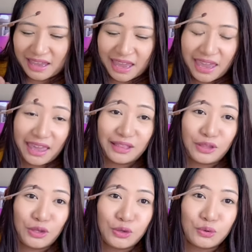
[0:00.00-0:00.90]
And
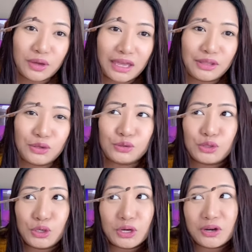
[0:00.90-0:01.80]
you can
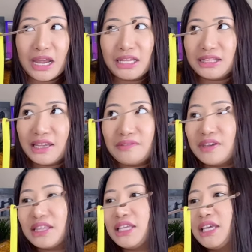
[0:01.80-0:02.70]
use your
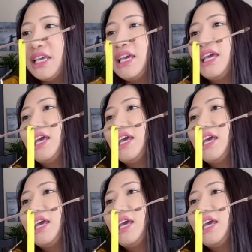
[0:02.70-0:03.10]
creativity.